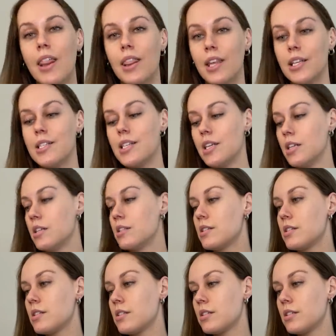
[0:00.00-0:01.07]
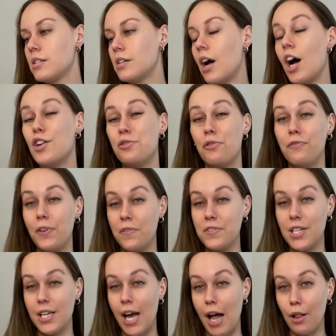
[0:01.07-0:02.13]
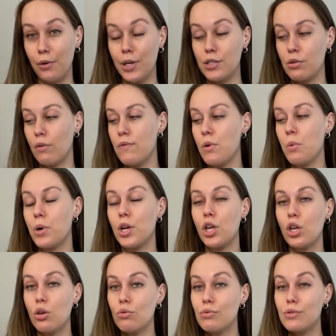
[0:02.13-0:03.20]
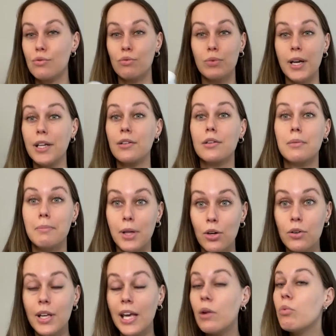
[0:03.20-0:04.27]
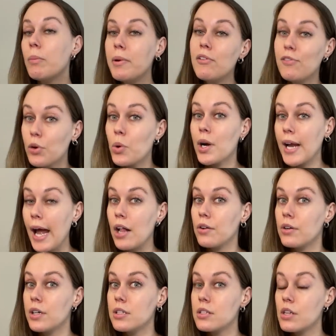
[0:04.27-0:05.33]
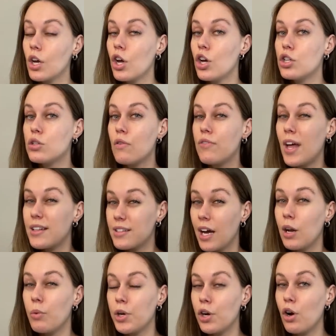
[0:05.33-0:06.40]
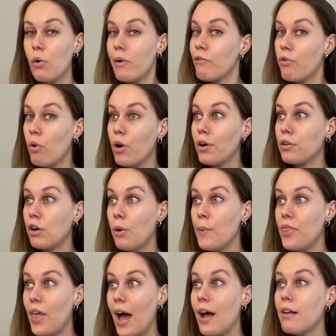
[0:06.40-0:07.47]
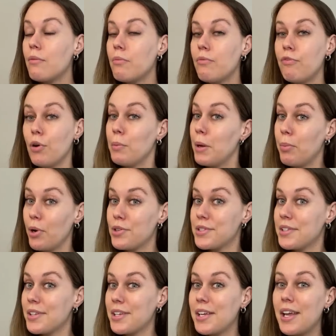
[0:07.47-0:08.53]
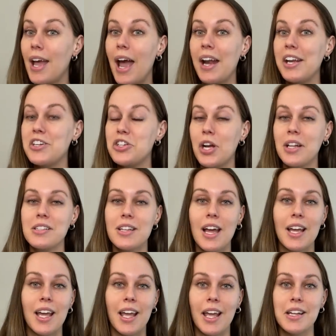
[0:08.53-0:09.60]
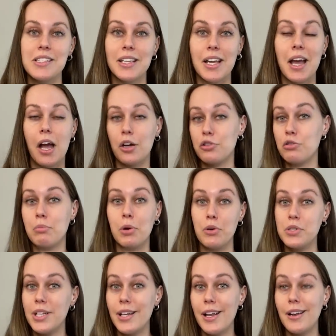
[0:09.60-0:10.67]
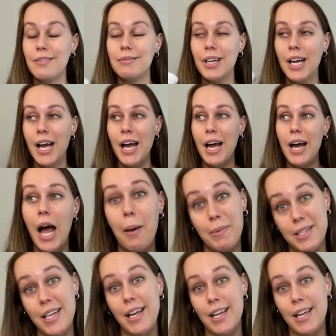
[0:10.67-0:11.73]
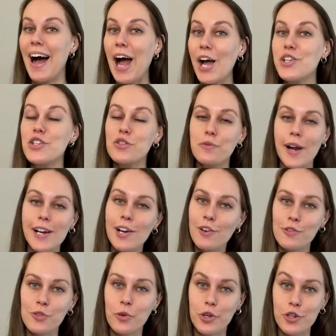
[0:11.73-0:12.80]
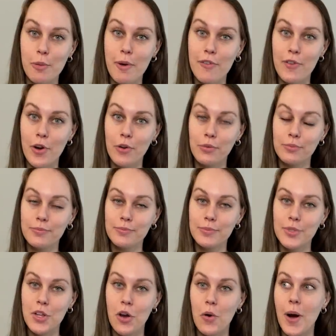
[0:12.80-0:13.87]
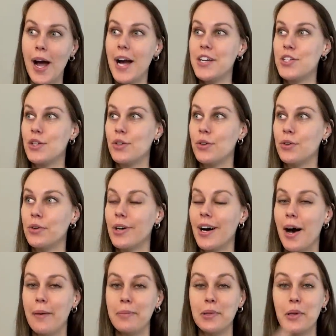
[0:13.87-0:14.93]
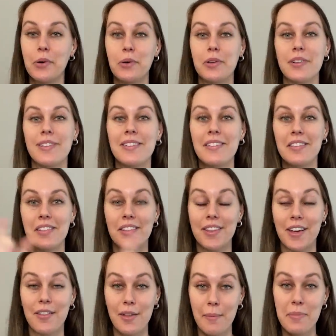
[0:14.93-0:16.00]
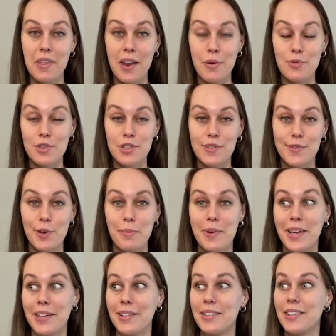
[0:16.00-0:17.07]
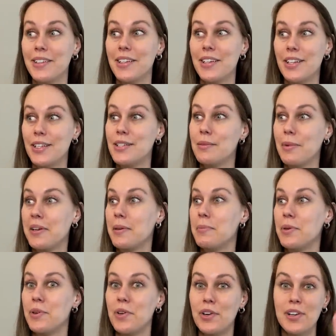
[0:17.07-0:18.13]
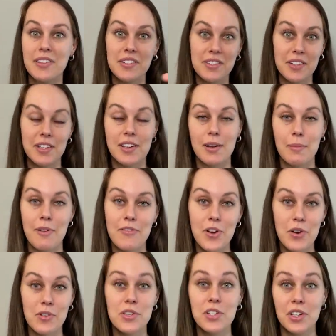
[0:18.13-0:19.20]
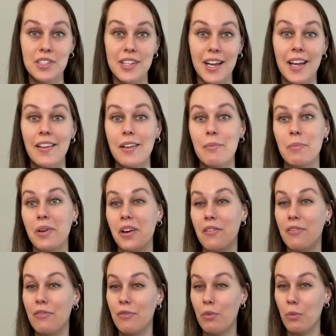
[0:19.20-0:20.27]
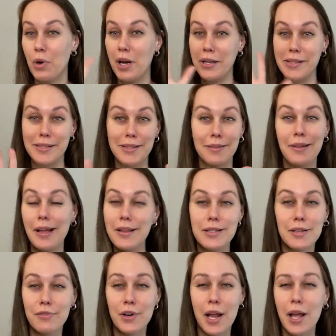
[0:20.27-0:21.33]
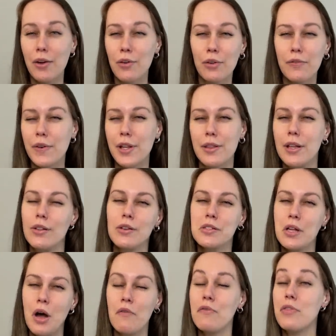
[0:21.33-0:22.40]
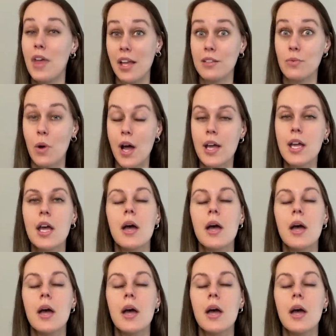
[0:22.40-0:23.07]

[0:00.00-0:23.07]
This is 150 calories. So if you were to use regular milk, it will be fewer calories. So if that's kind of what you're going for, go with that. For me personally, any chance that I can get extra protein in, I'm going to take I just ran out of storage on my phone, so I had to upload the clip that I was just filming to my computer and then delete it on my phone. Took a second, but if we're at a slightly different angle, if anything looks off, that's why.